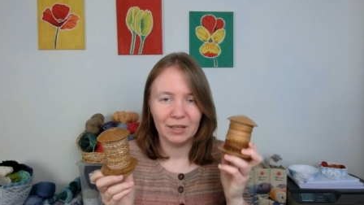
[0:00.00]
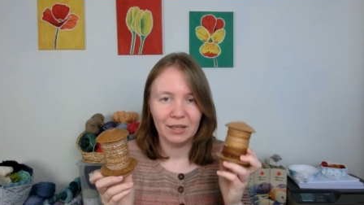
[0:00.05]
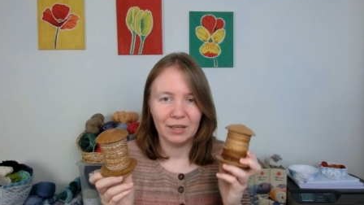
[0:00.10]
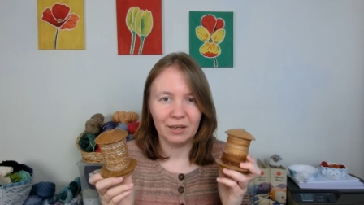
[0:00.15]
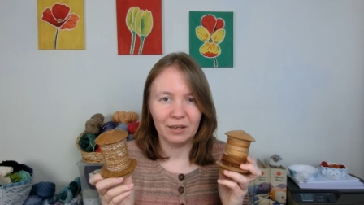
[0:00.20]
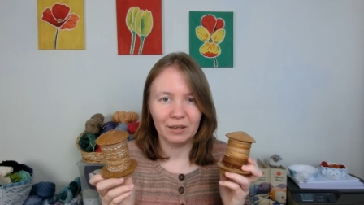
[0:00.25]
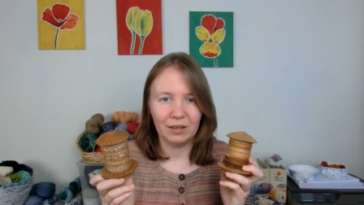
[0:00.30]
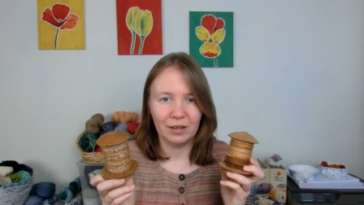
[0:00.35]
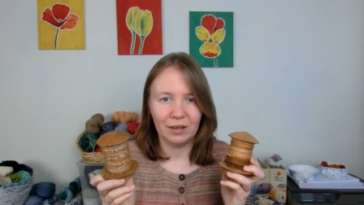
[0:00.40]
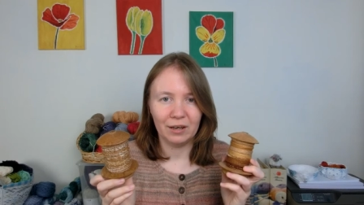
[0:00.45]

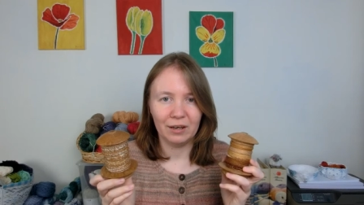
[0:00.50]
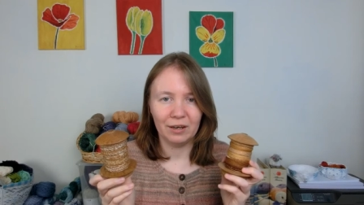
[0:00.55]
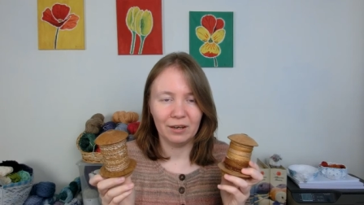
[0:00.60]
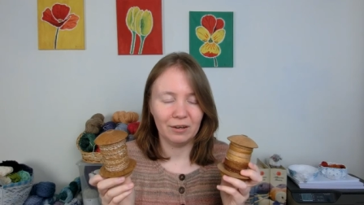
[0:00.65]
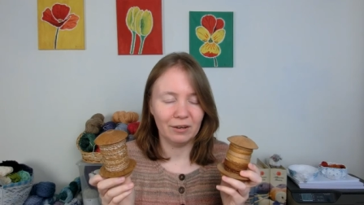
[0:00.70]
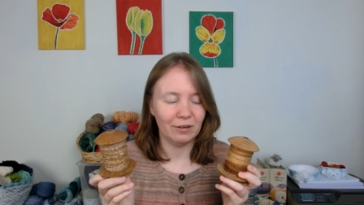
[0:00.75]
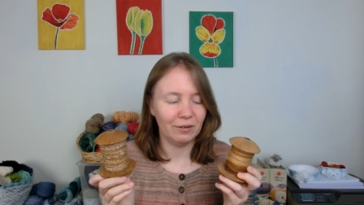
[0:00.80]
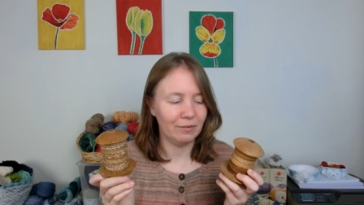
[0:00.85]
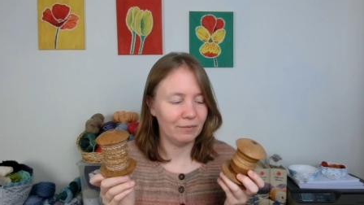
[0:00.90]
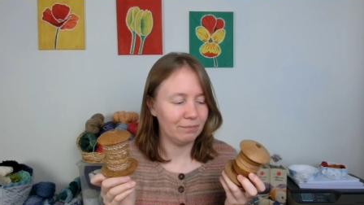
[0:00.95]
uh,
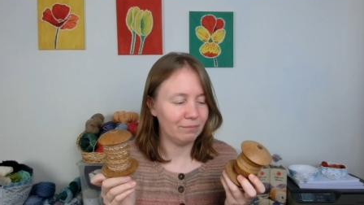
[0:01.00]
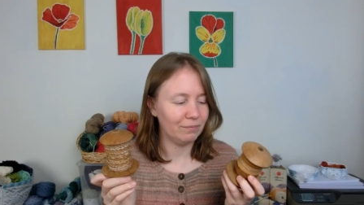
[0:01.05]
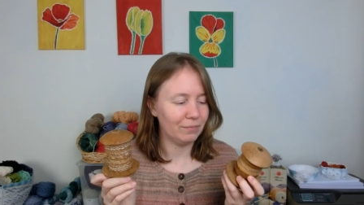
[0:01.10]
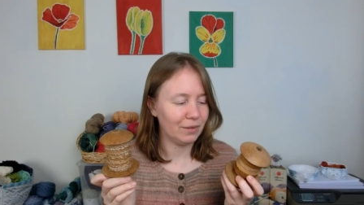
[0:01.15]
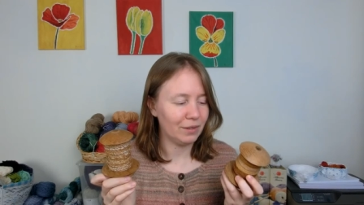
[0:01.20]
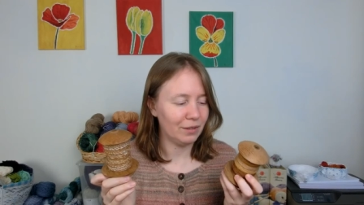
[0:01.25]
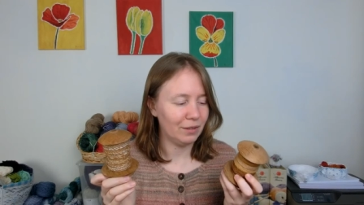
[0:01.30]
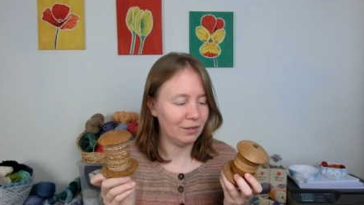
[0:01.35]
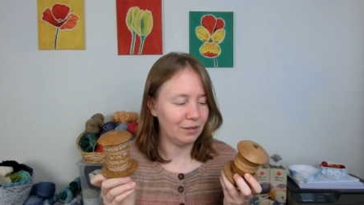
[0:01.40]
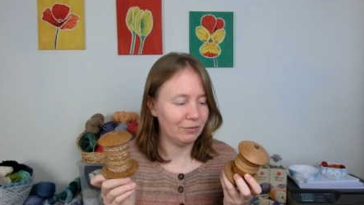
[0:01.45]

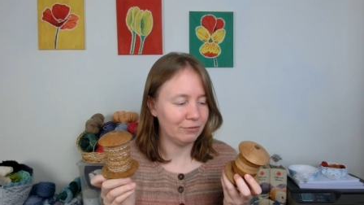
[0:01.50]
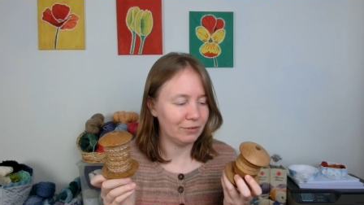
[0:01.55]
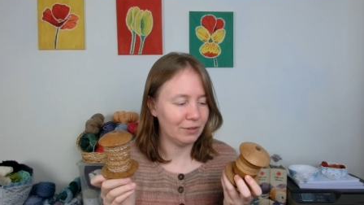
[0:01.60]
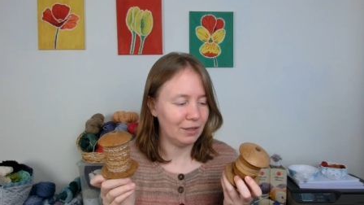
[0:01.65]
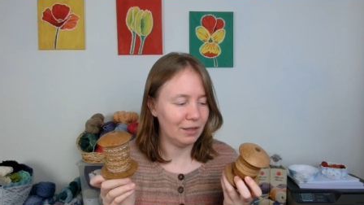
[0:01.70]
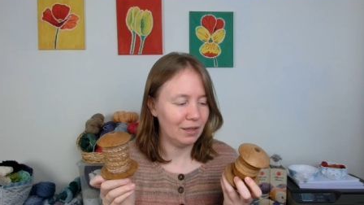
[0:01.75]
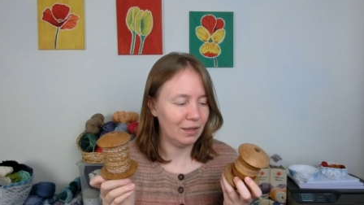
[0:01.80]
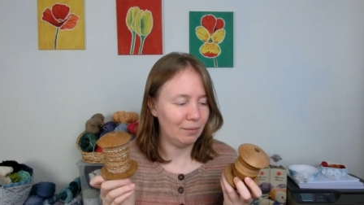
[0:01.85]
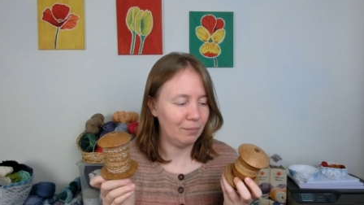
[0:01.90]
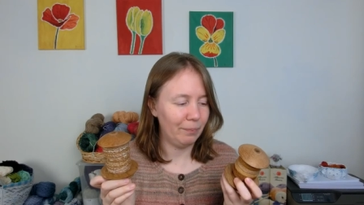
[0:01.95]
of
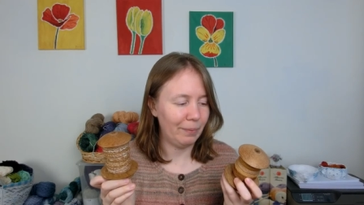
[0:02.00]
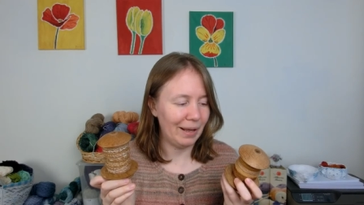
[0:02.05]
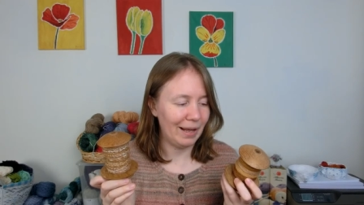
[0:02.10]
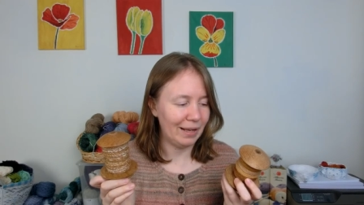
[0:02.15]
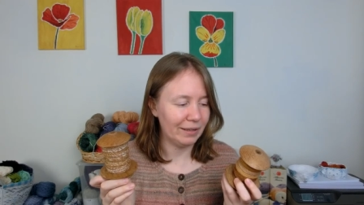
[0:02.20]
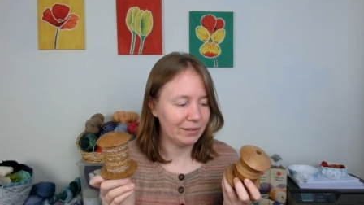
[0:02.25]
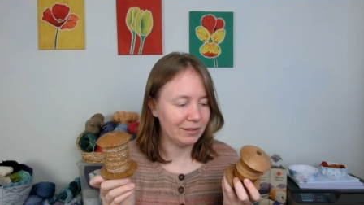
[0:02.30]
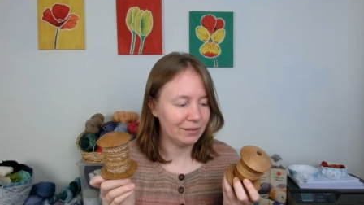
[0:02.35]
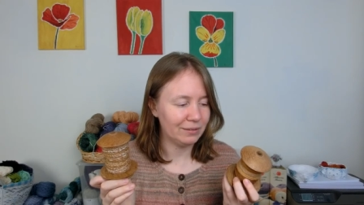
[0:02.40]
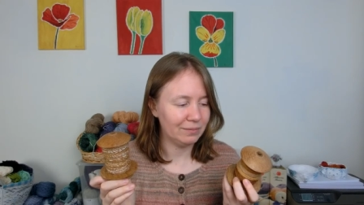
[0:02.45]
the
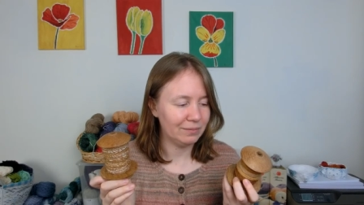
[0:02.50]
bat.